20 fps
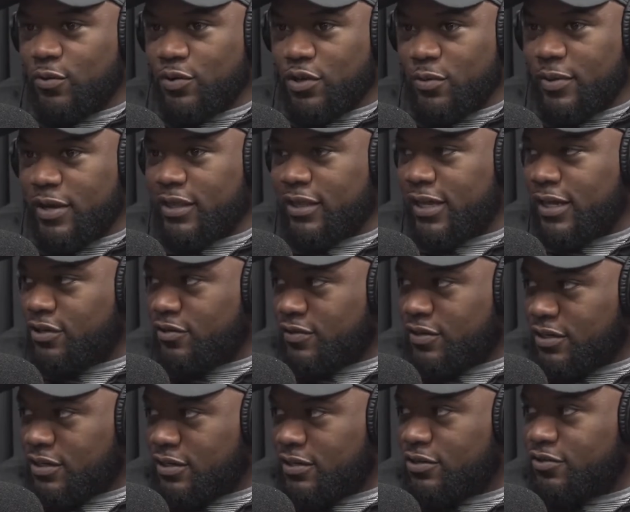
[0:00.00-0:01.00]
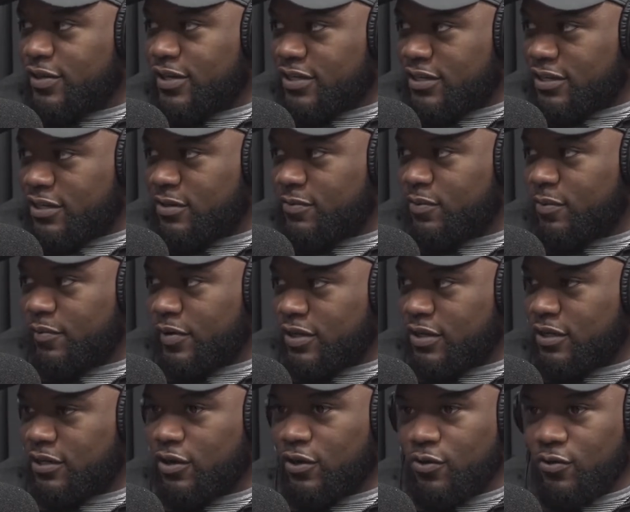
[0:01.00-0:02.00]
So when you make that transition from
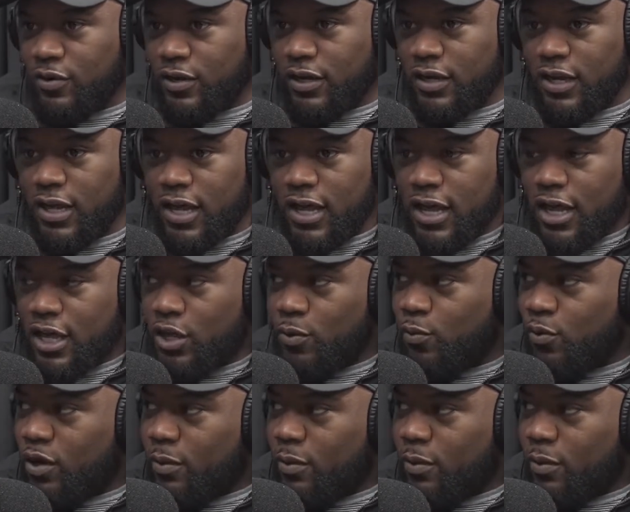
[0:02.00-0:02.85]
renting to owning, you